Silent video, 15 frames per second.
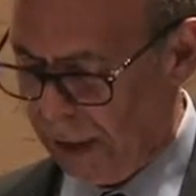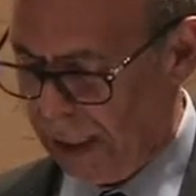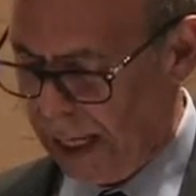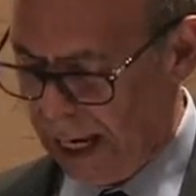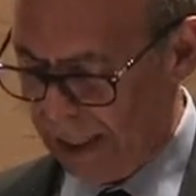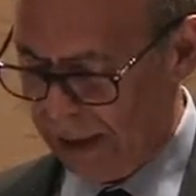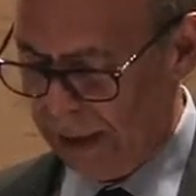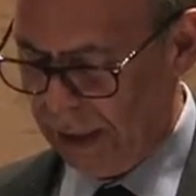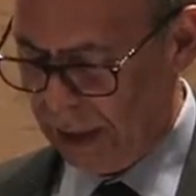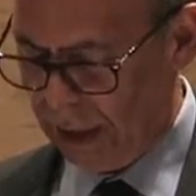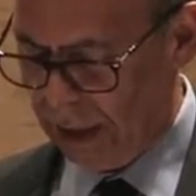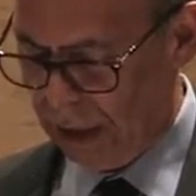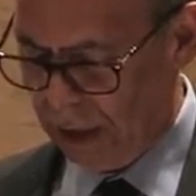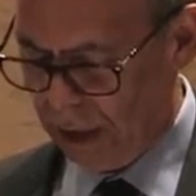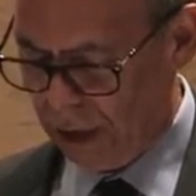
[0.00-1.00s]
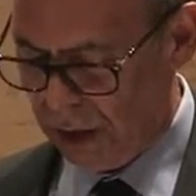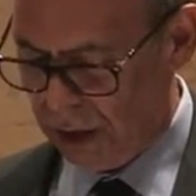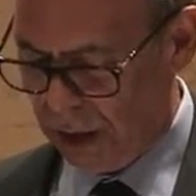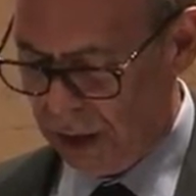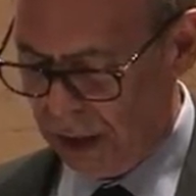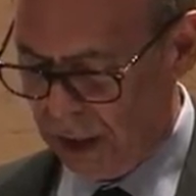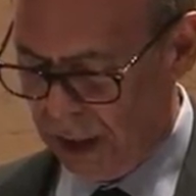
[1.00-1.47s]
got the attention
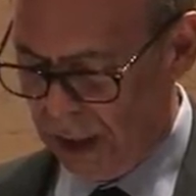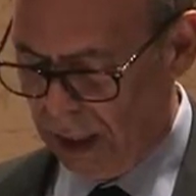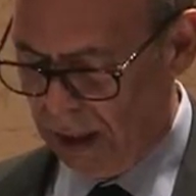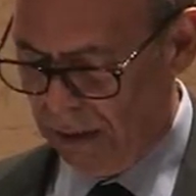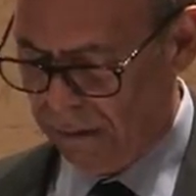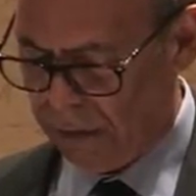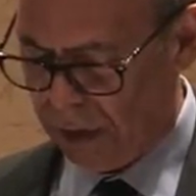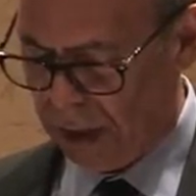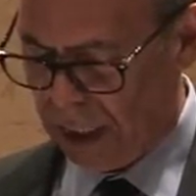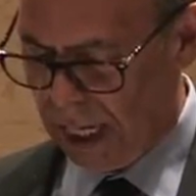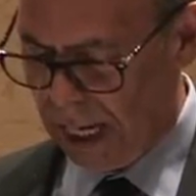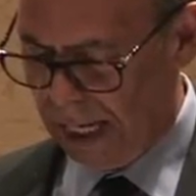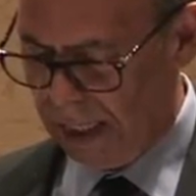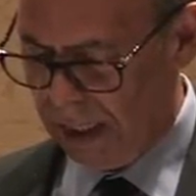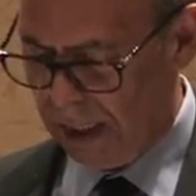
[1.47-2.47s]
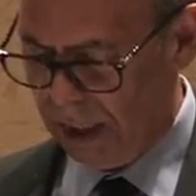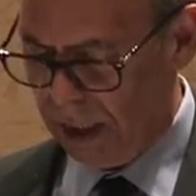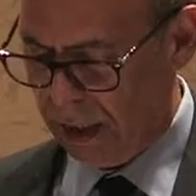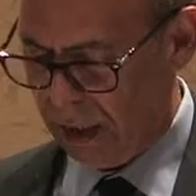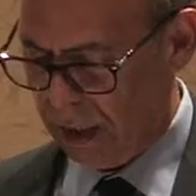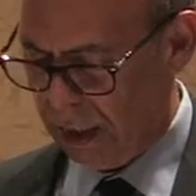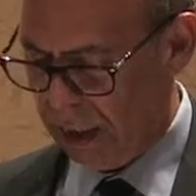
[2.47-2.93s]
of Jedidah
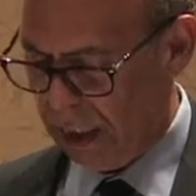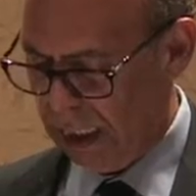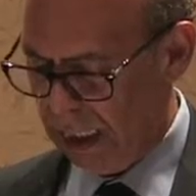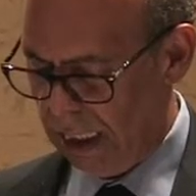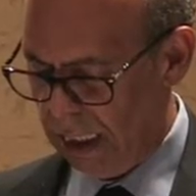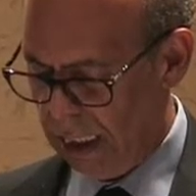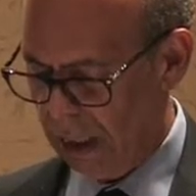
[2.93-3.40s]
C.